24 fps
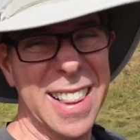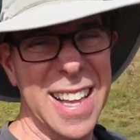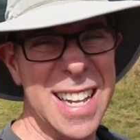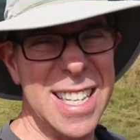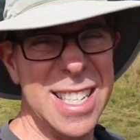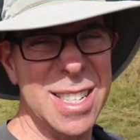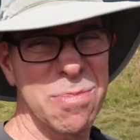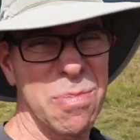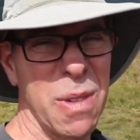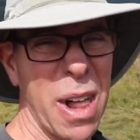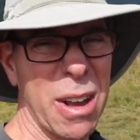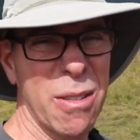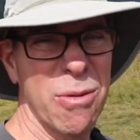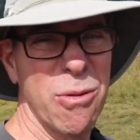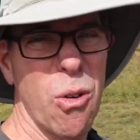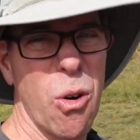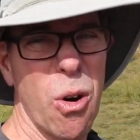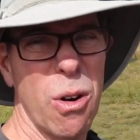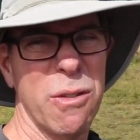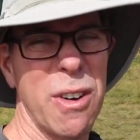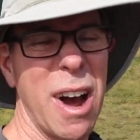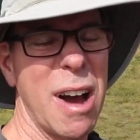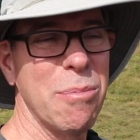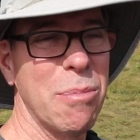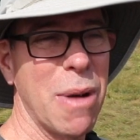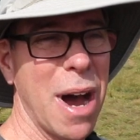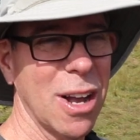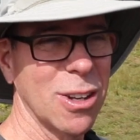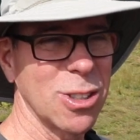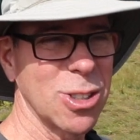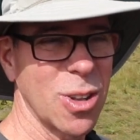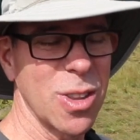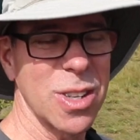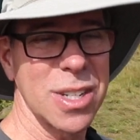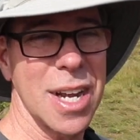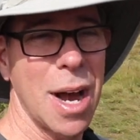That's like 4 or 5
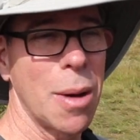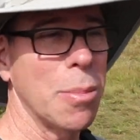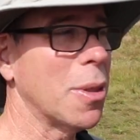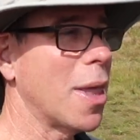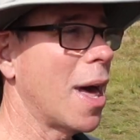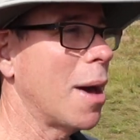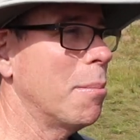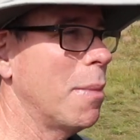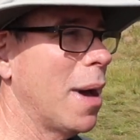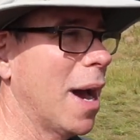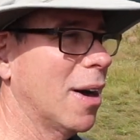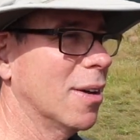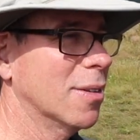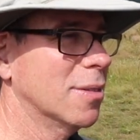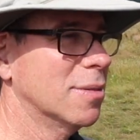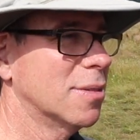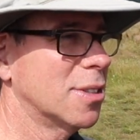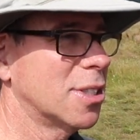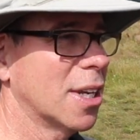miles to the top of that mountain.